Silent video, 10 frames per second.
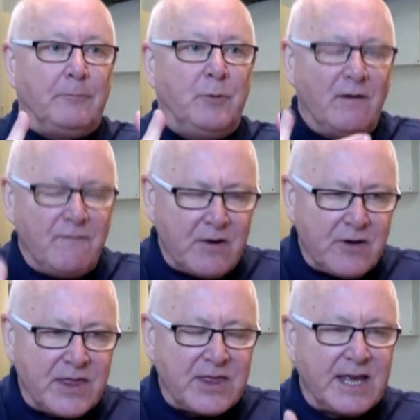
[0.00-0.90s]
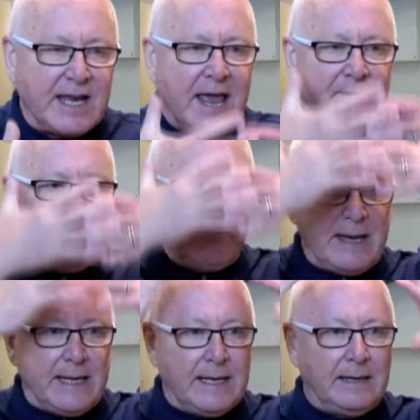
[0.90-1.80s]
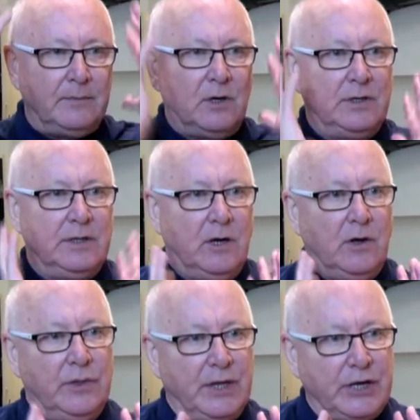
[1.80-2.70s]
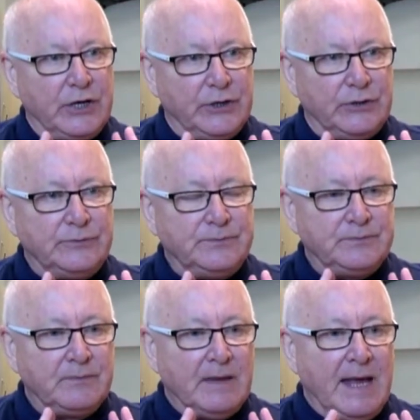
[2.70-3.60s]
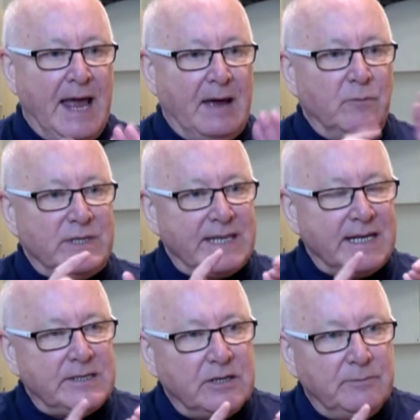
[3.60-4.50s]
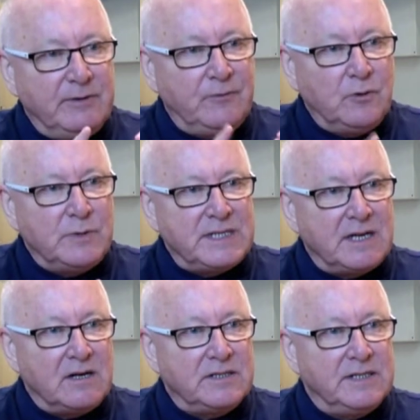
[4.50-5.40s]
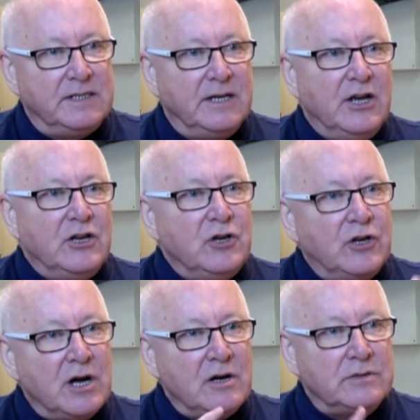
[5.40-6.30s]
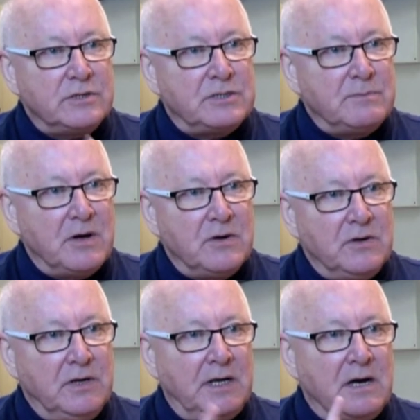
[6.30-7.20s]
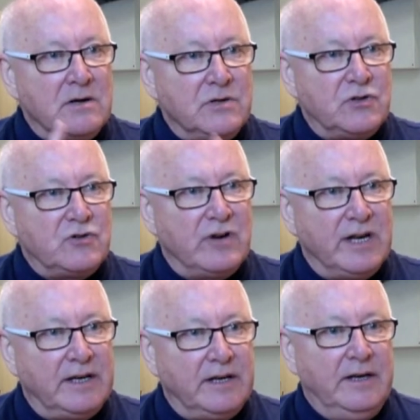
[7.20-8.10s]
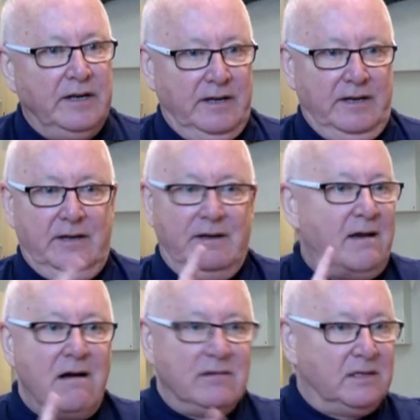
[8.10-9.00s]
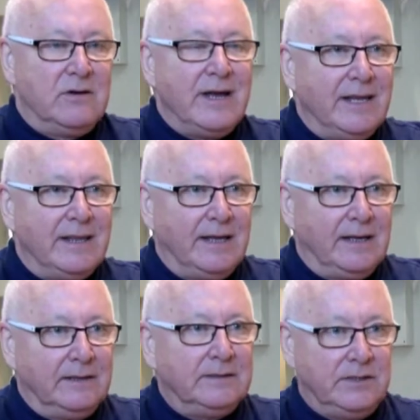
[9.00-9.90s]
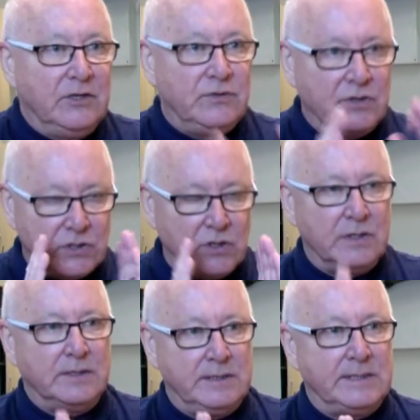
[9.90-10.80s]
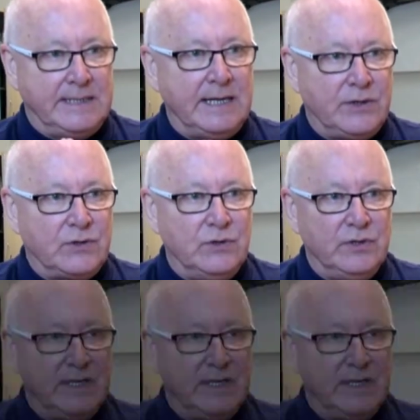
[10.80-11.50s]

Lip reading: put a very thick, heavy makeup on the girl, and we said to her before we started, you can't smoke, you can't drink, you can't do anything, you just got to sit through